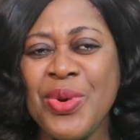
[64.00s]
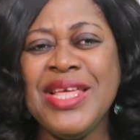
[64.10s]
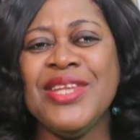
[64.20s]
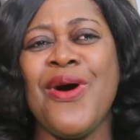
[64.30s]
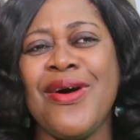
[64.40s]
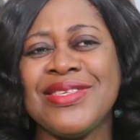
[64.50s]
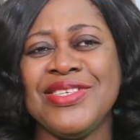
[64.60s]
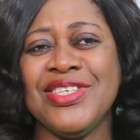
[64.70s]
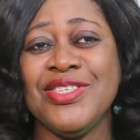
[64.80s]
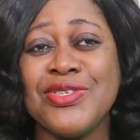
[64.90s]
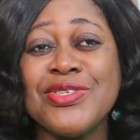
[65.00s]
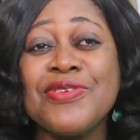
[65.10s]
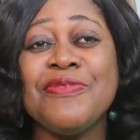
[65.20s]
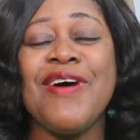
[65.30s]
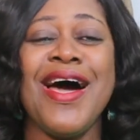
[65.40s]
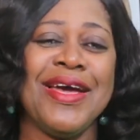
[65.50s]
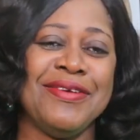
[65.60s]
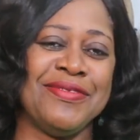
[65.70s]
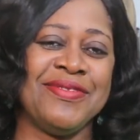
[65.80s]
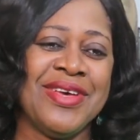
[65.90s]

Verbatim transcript: need oxygen to survive.